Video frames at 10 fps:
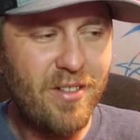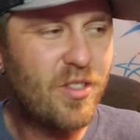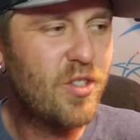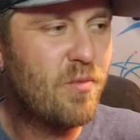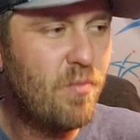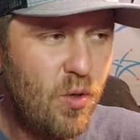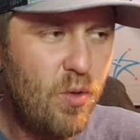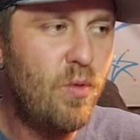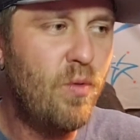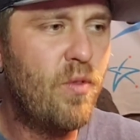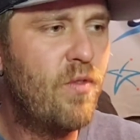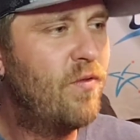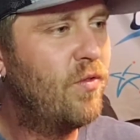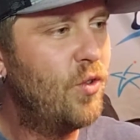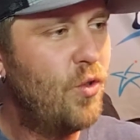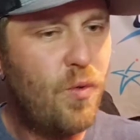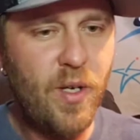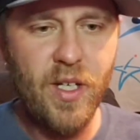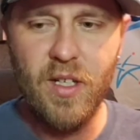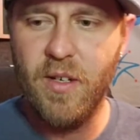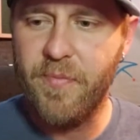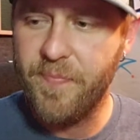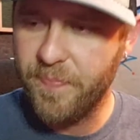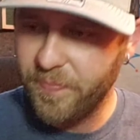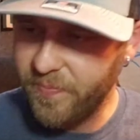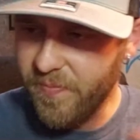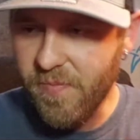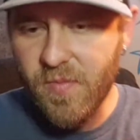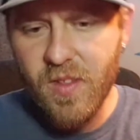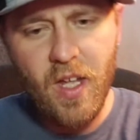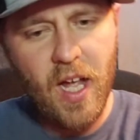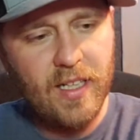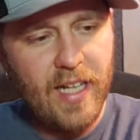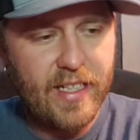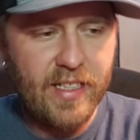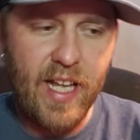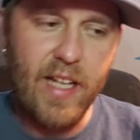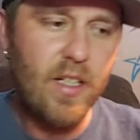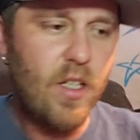He's smooth, fluent. I like that.